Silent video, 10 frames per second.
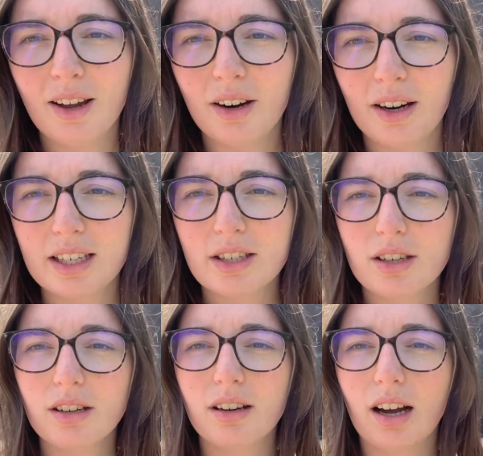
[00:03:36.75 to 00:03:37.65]
Alright,
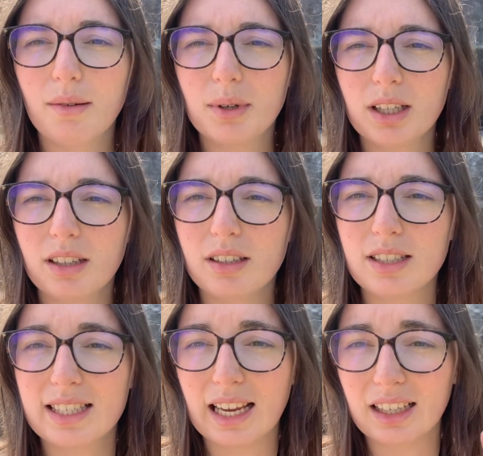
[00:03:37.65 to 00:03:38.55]
so I'm on the
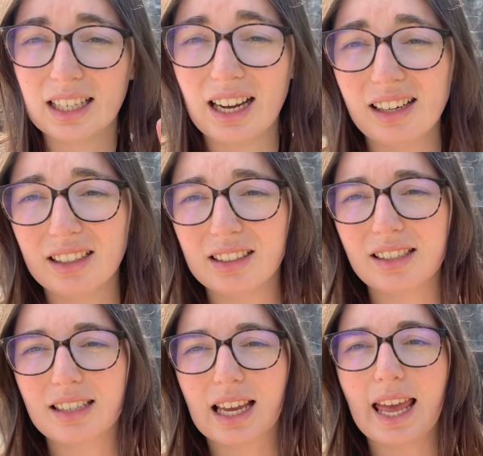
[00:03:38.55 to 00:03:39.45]
second
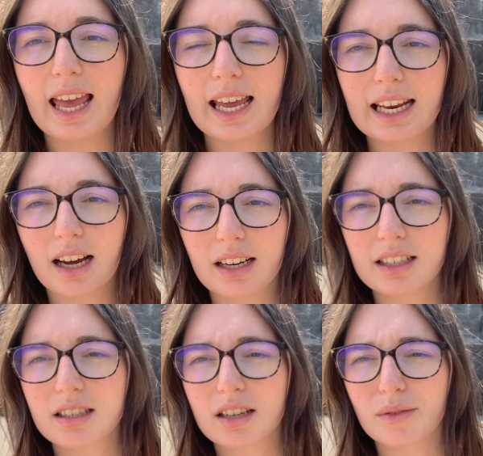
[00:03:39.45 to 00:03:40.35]
island, and I
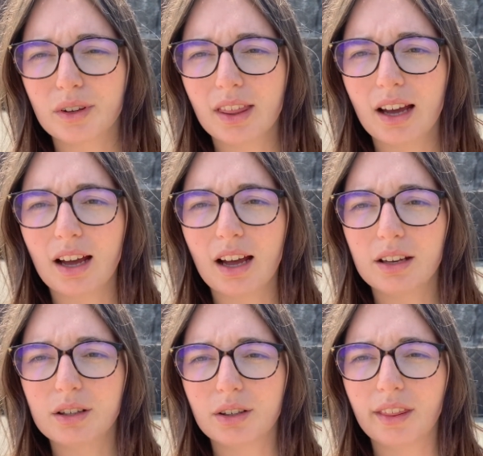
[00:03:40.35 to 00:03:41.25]
did something that I
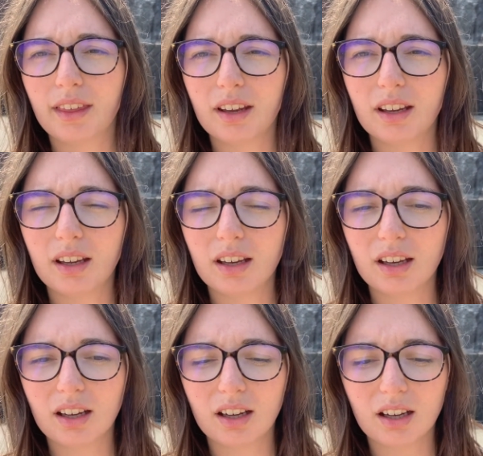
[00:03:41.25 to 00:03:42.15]
don't
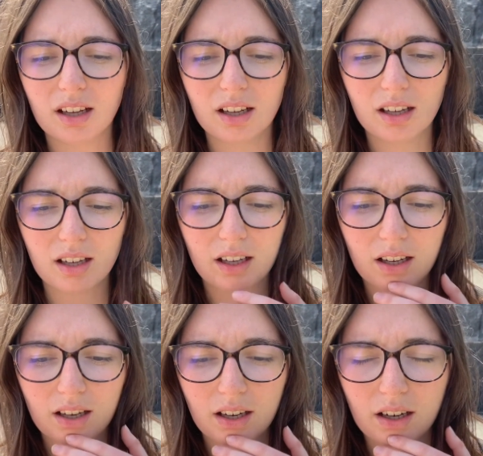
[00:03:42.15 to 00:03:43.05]
think a
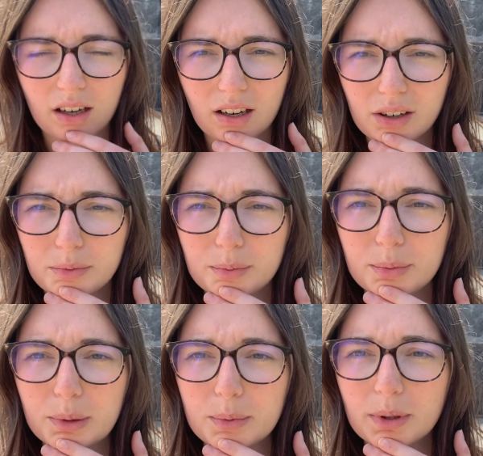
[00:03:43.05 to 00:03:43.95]
lot of
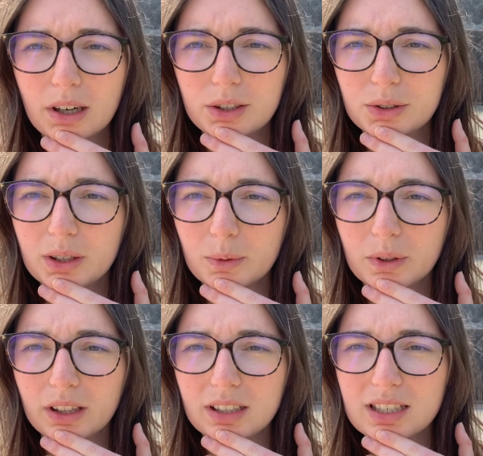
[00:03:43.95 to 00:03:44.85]
people are doing
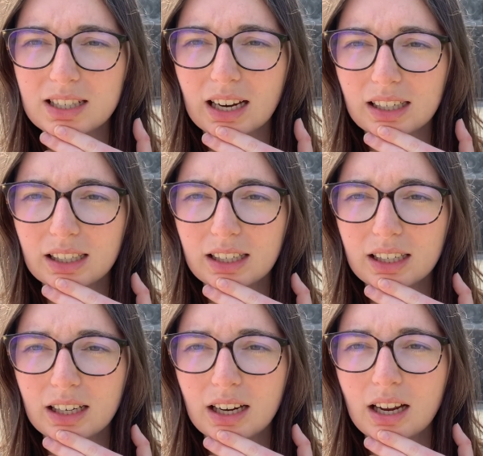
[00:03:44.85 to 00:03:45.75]
when they're
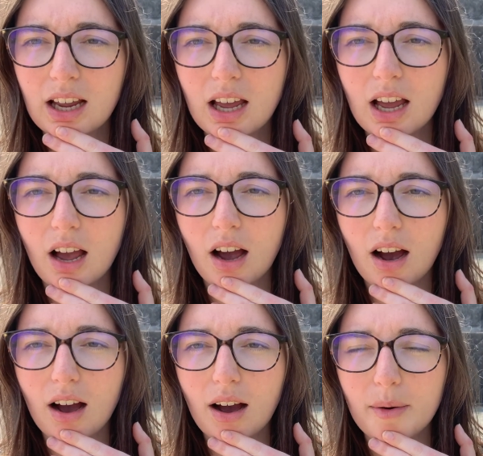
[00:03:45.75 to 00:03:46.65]
cycling.
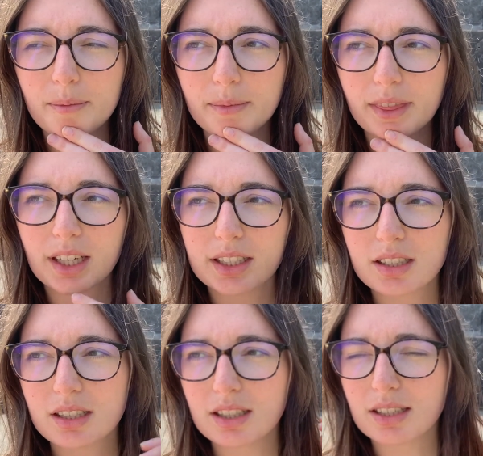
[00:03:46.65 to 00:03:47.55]
There's
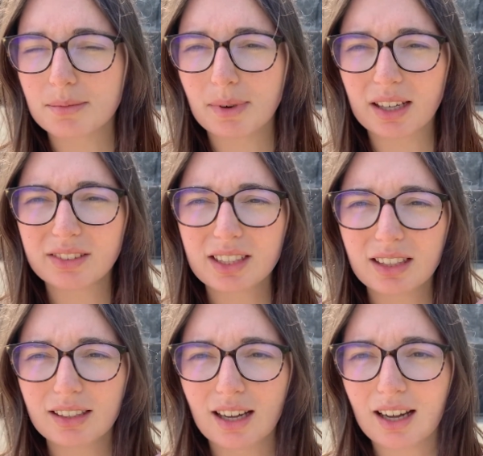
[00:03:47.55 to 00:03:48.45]
this
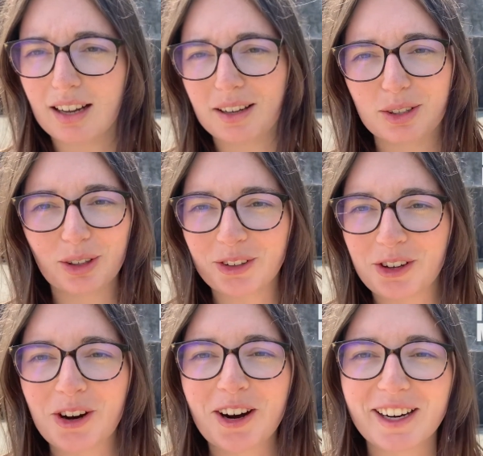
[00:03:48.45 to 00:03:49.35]
mountain, I don't
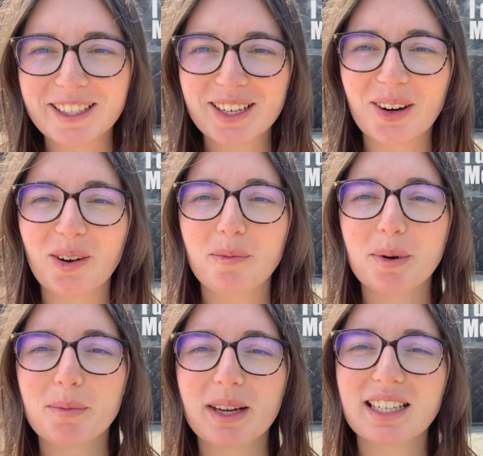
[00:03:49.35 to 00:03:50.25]
know how it's called,
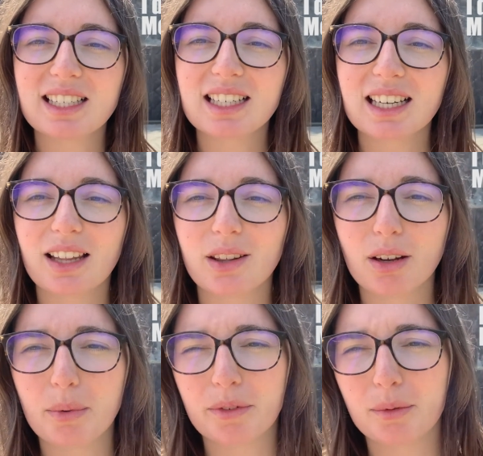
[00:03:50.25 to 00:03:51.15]
but basically at the
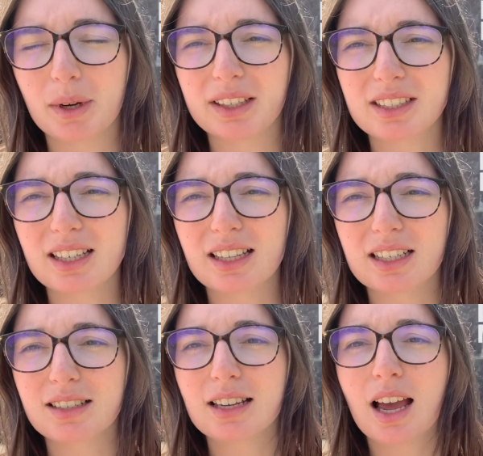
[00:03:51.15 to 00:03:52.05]
top of the mountain
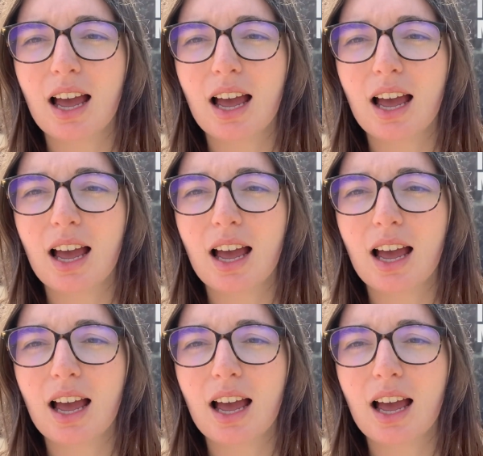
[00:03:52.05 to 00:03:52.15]
there's